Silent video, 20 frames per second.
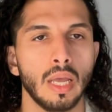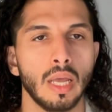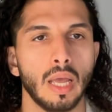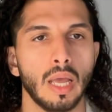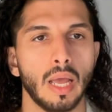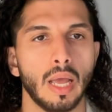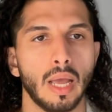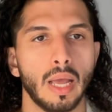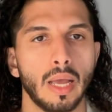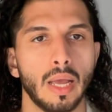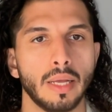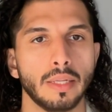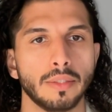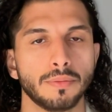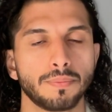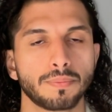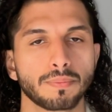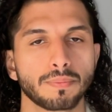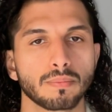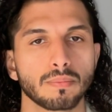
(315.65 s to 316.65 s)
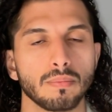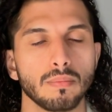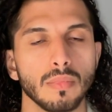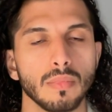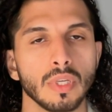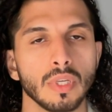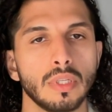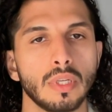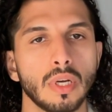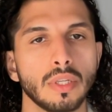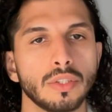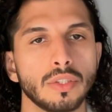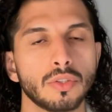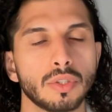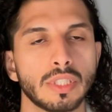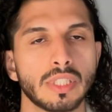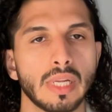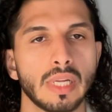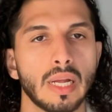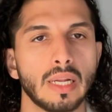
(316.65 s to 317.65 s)
And it
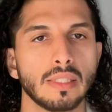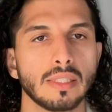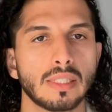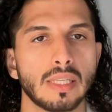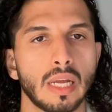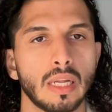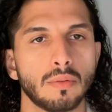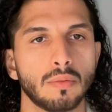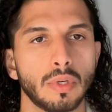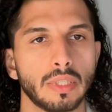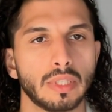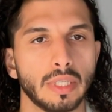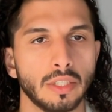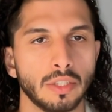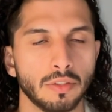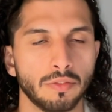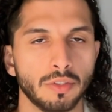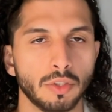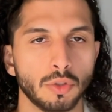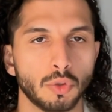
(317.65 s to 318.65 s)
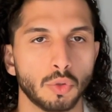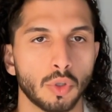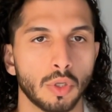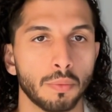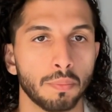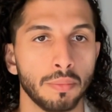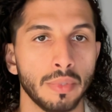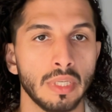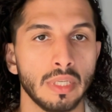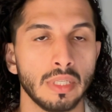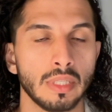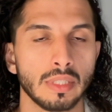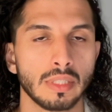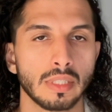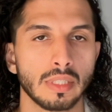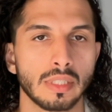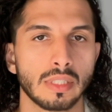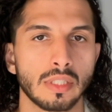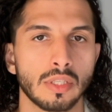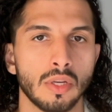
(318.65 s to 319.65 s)
understands that what the individual means
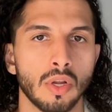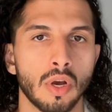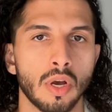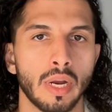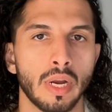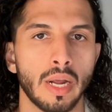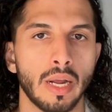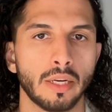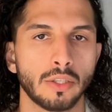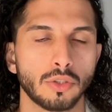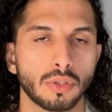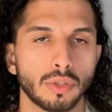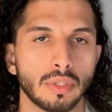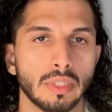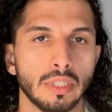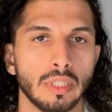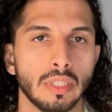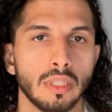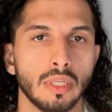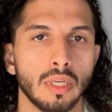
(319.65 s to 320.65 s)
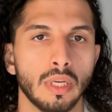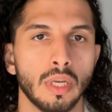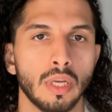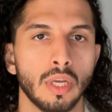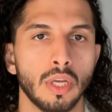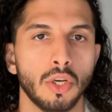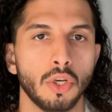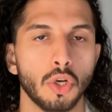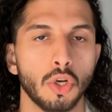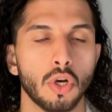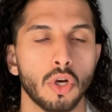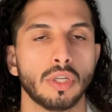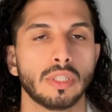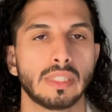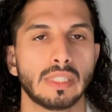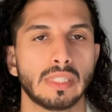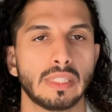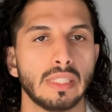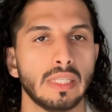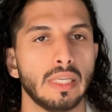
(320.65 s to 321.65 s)
is not actually not
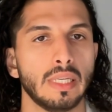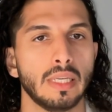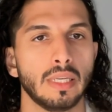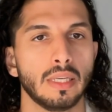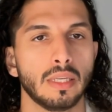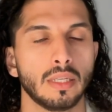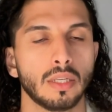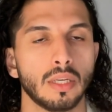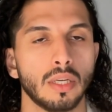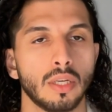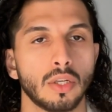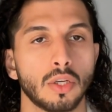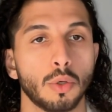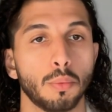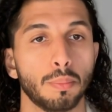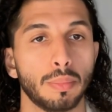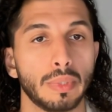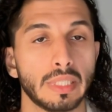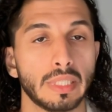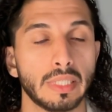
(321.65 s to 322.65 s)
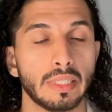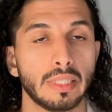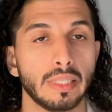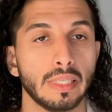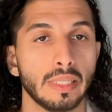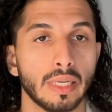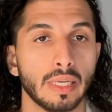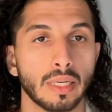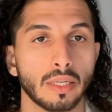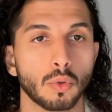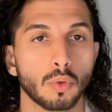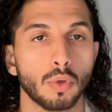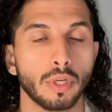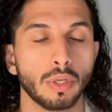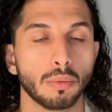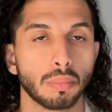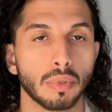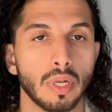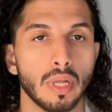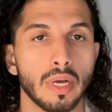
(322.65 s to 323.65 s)
seeing completely and going
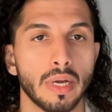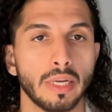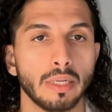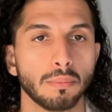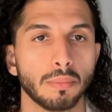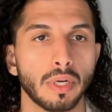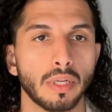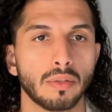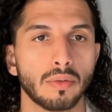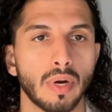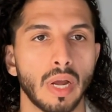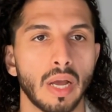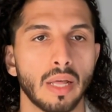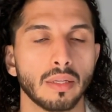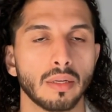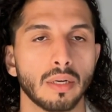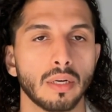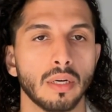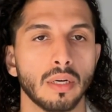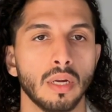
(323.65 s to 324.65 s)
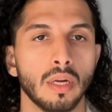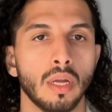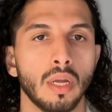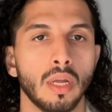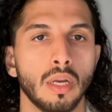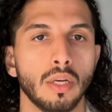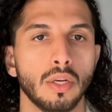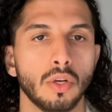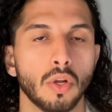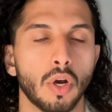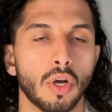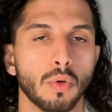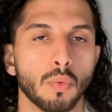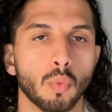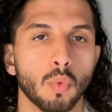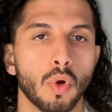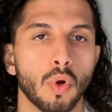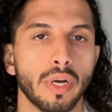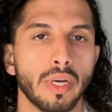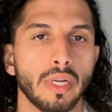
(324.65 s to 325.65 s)
blind, but rather not
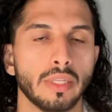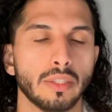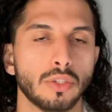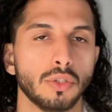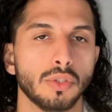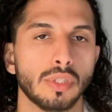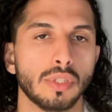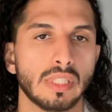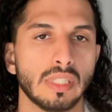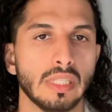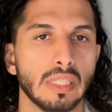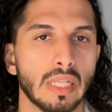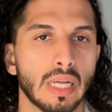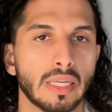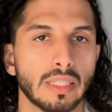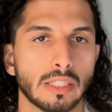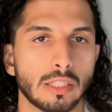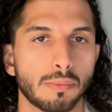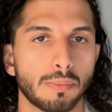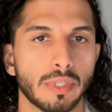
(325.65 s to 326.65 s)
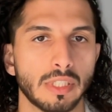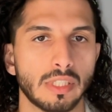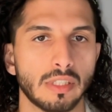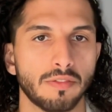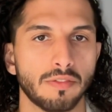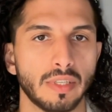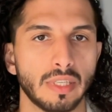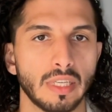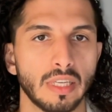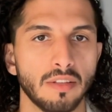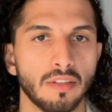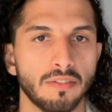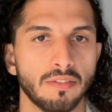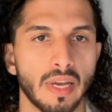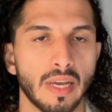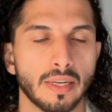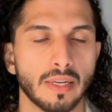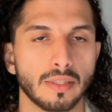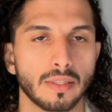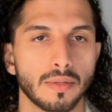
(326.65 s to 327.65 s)
wanting to see that specific
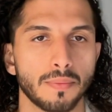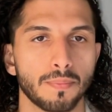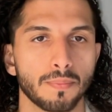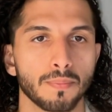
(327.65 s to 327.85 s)
event.